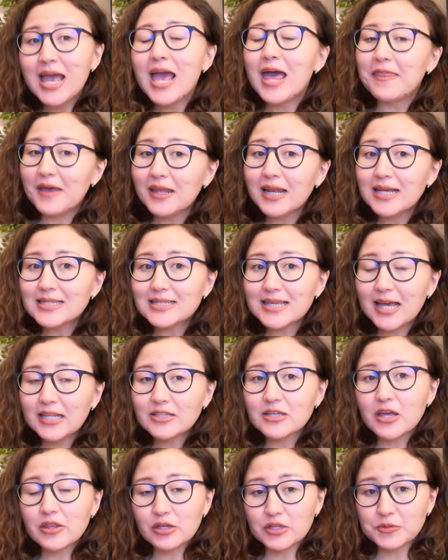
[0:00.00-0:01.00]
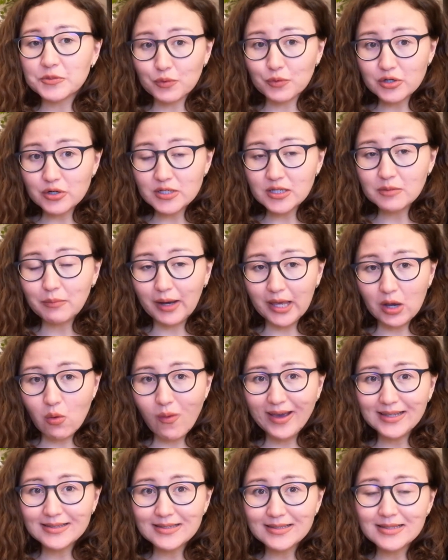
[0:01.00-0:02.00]
Then I sent this person, my
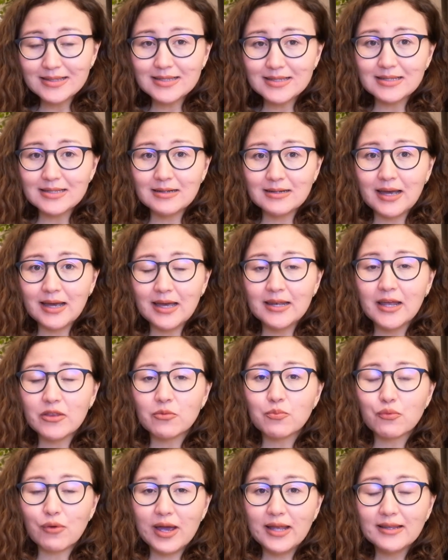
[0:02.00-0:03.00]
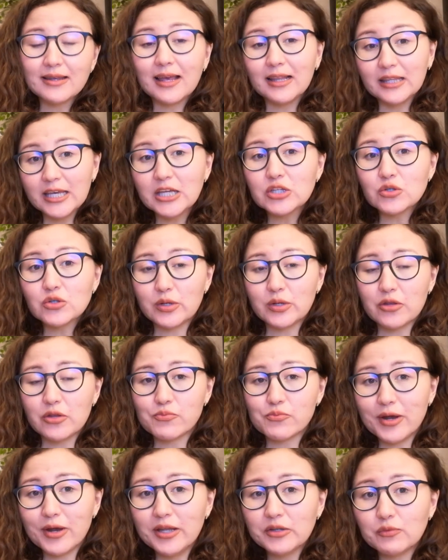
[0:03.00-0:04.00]
acquaintance, uh, another brand, a link to another
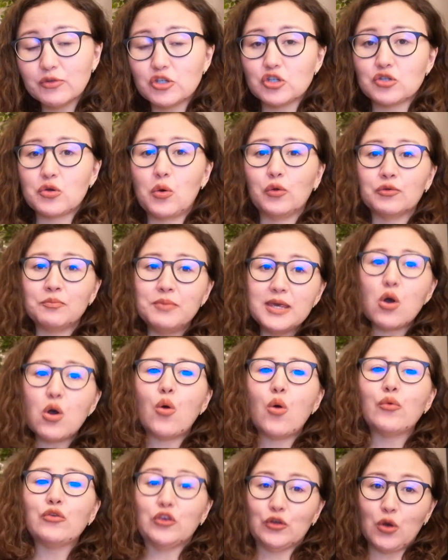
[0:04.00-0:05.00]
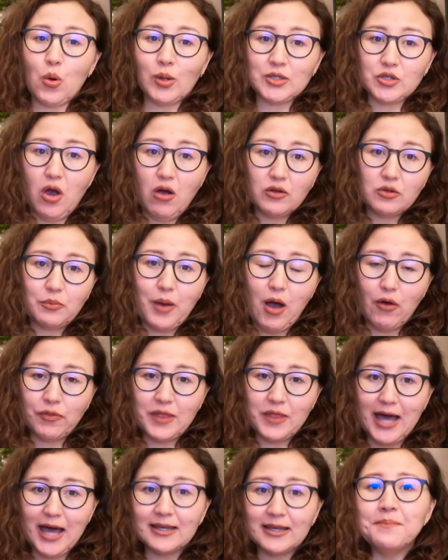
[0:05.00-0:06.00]
brand, which is called Bigo. You know, I talked about
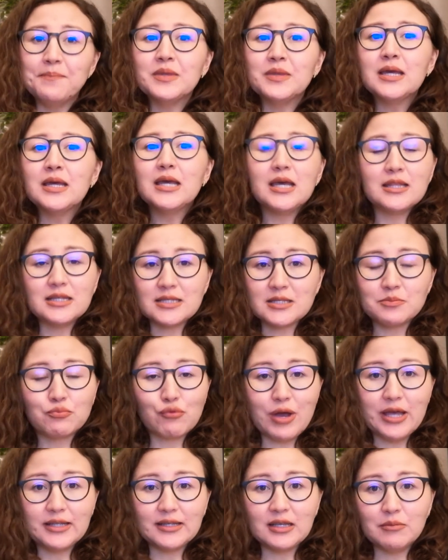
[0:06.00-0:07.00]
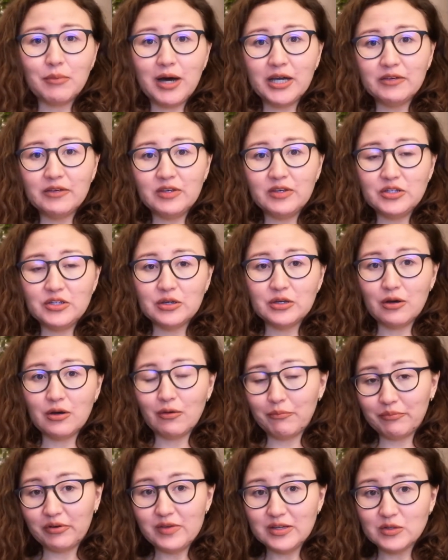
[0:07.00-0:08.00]
that, this brand in my uh,
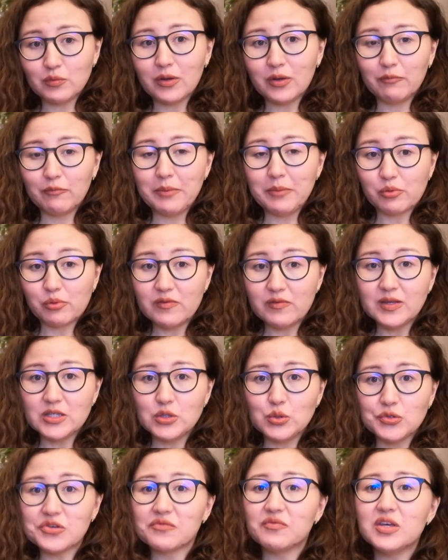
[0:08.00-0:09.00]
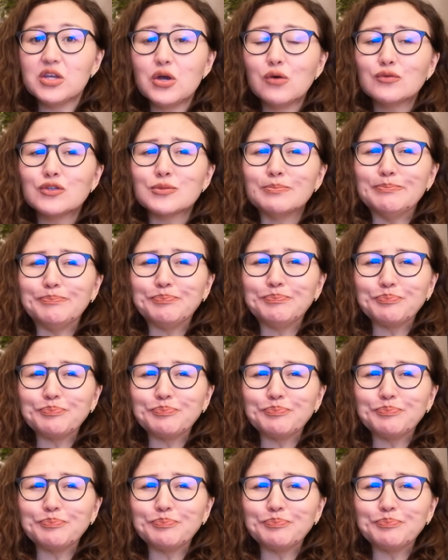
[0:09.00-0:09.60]
previous, one of my previous YouTube videos